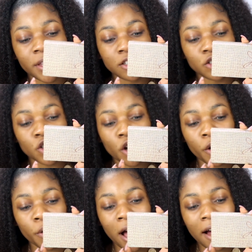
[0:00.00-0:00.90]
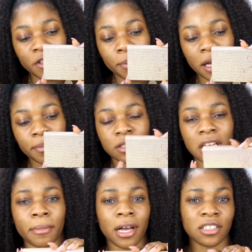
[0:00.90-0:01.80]
So I've not been able to
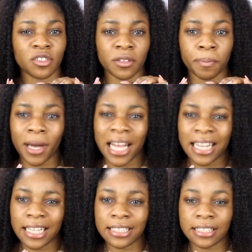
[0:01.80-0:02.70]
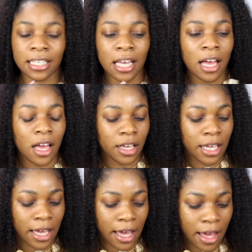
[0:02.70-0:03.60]
get my hands on the palette
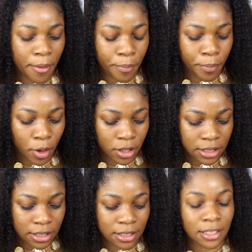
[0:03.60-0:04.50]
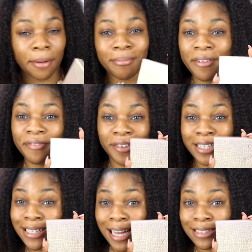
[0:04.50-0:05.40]
here, but my friend
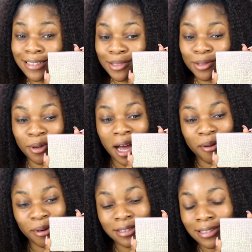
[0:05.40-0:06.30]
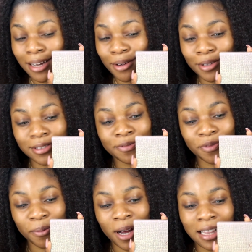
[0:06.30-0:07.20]
had it, so I went and got it
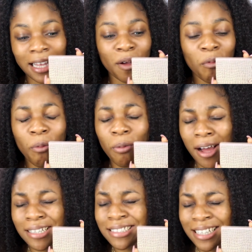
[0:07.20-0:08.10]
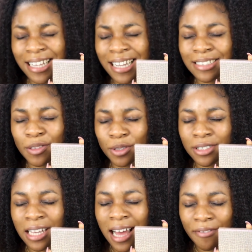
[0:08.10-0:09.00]
from her. Like, why shall I not
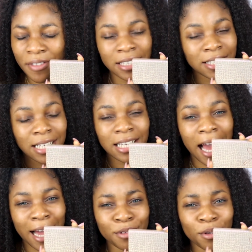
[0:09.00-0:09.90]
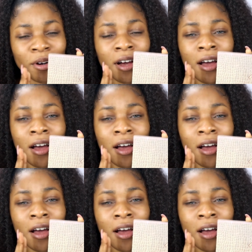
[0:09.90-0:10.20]
have a Jackie Aina